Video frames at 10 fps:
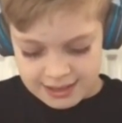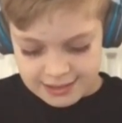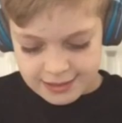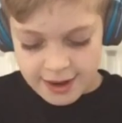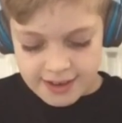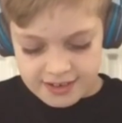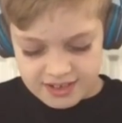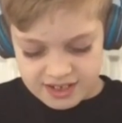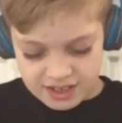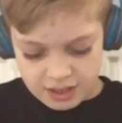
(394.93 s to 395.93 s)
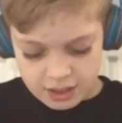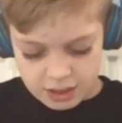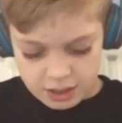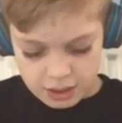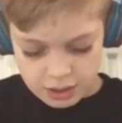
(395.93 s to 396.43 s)
Yeet!
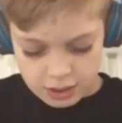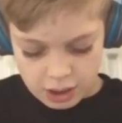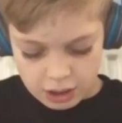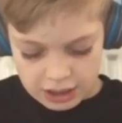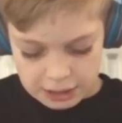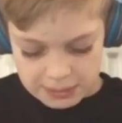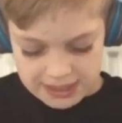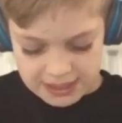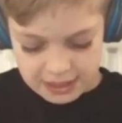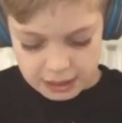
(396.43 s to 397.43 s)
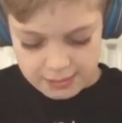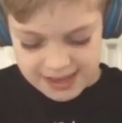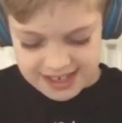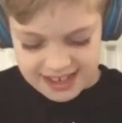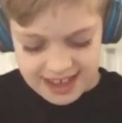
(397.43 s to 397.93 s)
Can I make it? Can I
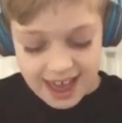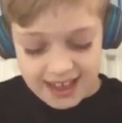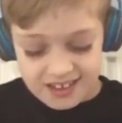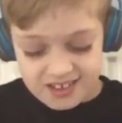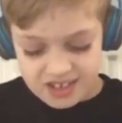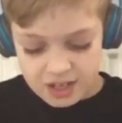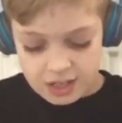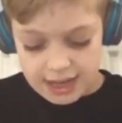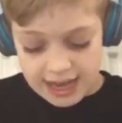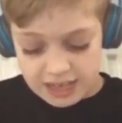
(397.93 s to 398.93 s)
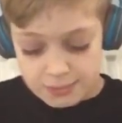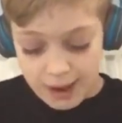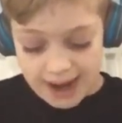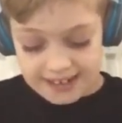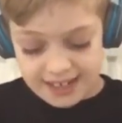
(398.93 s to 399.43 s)
make it? Yes! He has
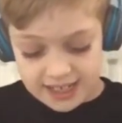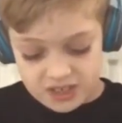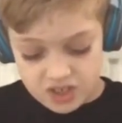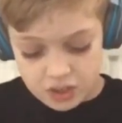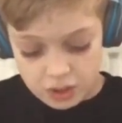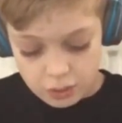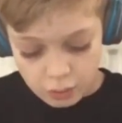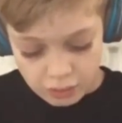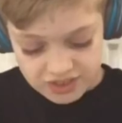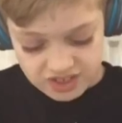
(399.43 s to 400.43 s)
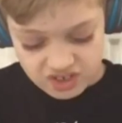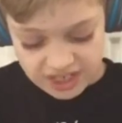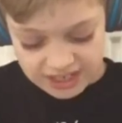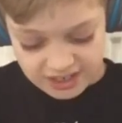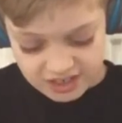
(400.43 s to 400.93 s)
made it! Oh, there's a
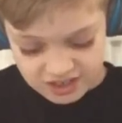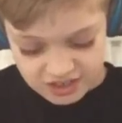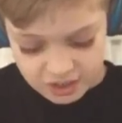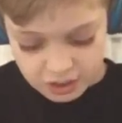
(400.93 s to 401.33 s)
chest.